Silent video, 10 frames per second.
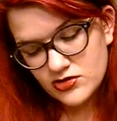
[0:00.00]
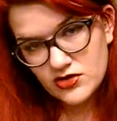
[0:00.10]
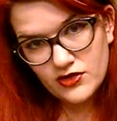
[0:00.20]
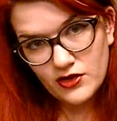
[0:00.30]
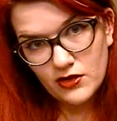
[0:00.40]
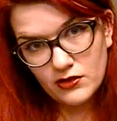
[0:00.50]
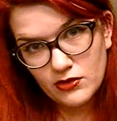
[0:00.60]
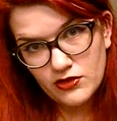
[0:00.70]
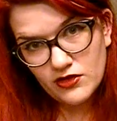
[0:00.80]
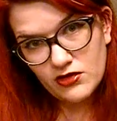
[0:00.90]

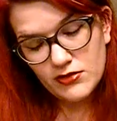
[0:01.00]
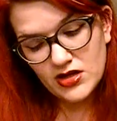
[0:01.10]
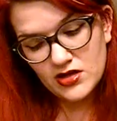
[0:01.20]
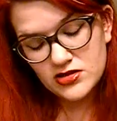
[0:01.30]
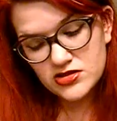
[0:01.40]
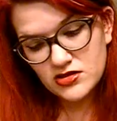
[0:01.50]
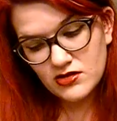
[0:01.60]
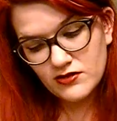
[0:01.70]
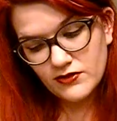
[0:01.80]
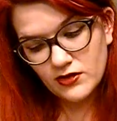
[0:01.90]
so much
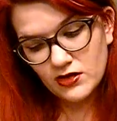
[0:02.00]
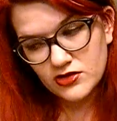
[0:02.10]
for